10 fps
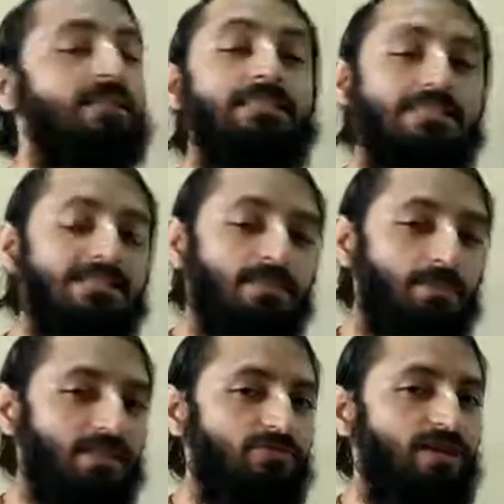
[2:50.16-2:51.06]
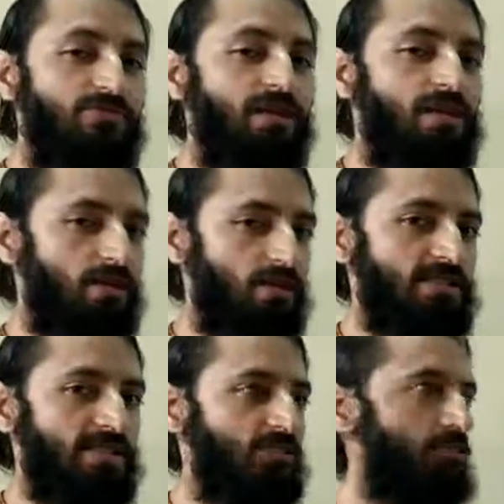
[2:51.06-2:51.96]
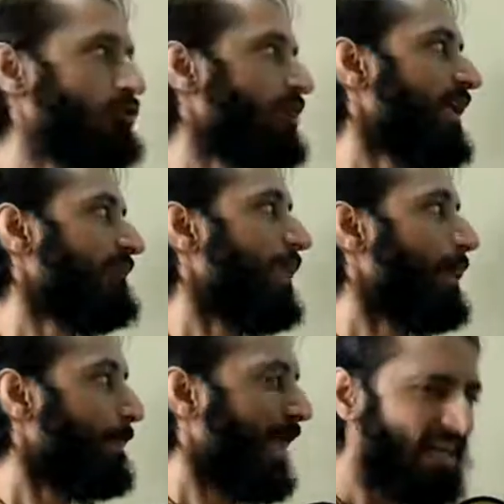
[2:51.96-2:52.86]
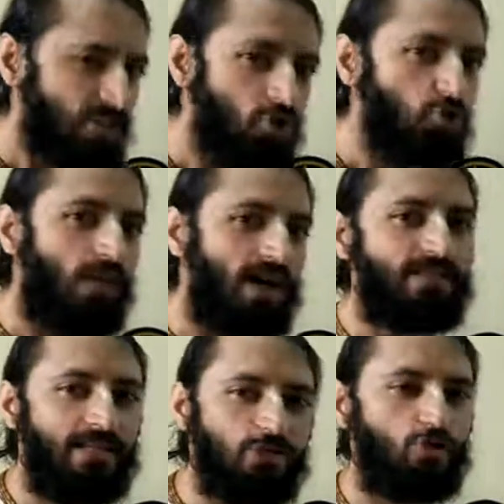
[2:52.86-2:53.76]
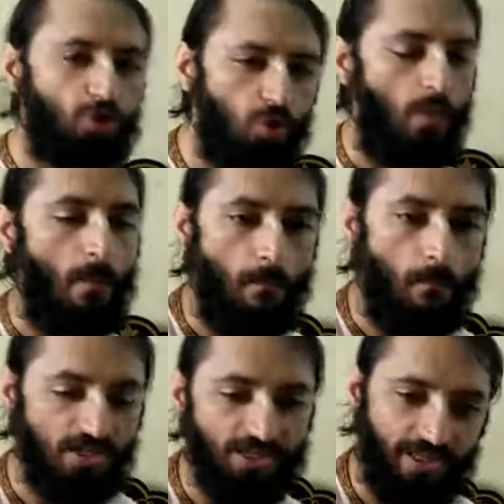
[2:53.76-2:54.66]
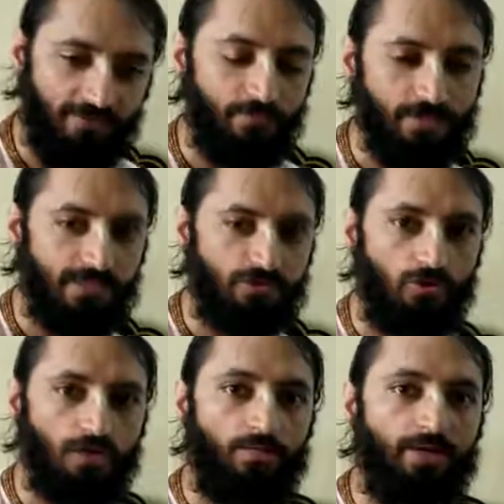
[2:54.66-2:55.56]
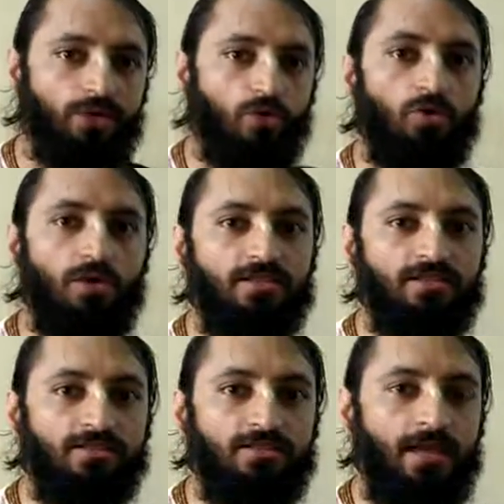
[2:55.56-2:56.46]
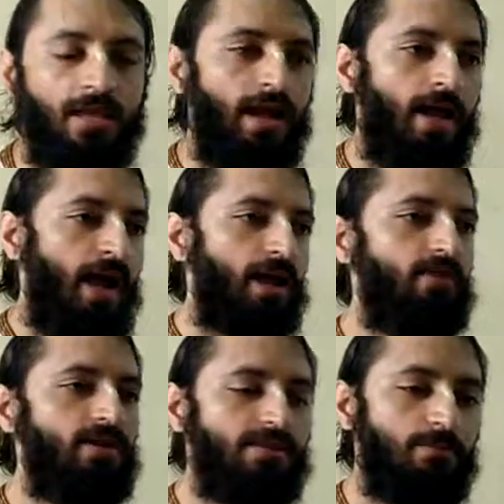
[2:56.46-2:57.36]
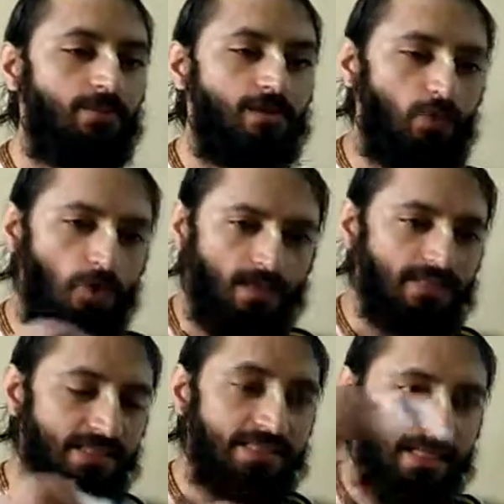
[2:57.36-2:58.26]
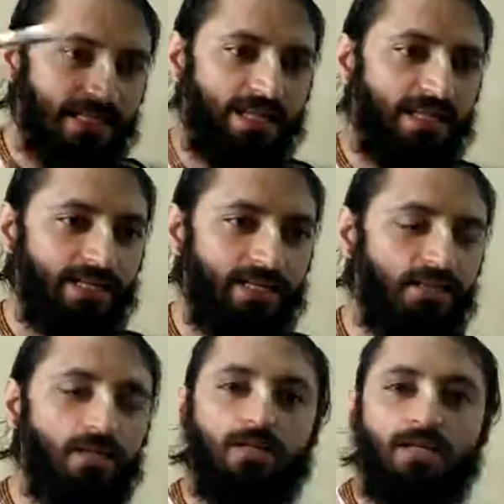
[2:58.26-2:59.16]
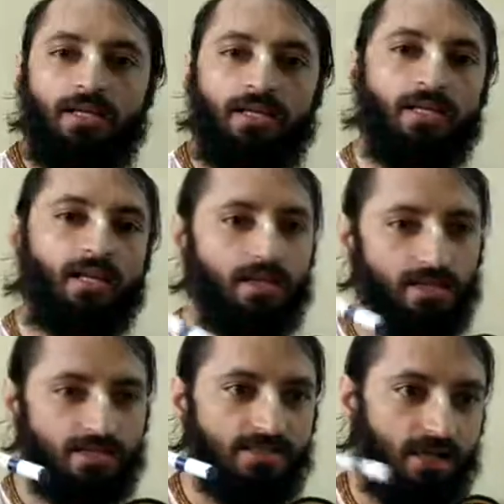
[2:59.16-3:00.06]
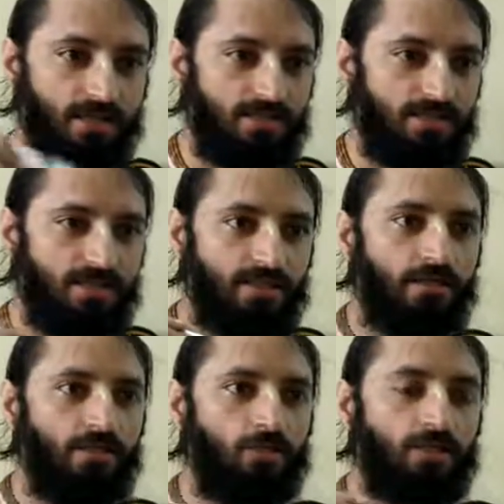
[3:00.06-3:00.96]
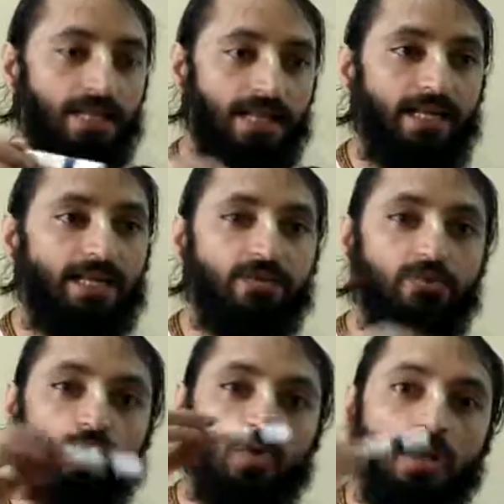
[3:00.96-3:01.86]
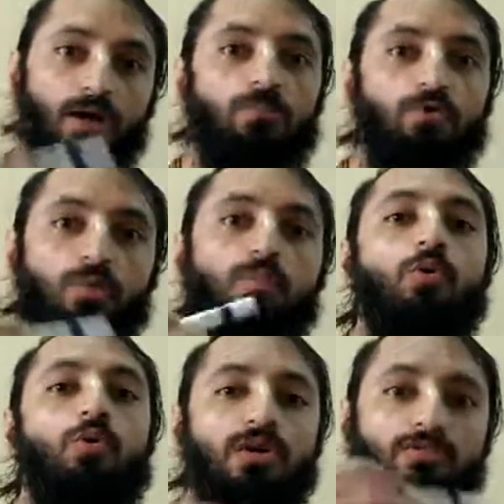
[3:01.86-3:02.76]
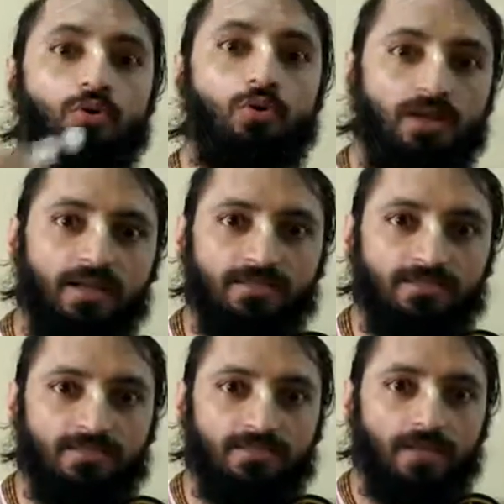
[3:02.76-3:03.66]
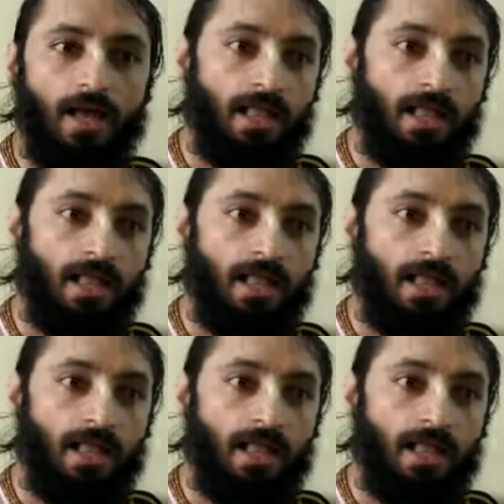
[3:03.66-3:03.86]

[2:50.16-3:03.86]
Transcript: this is the place where we can understand spiritual life. That's why there is so much emphasis on coming to goodness. And when Prabhupada says training, he is asking training to come to mode of goodness.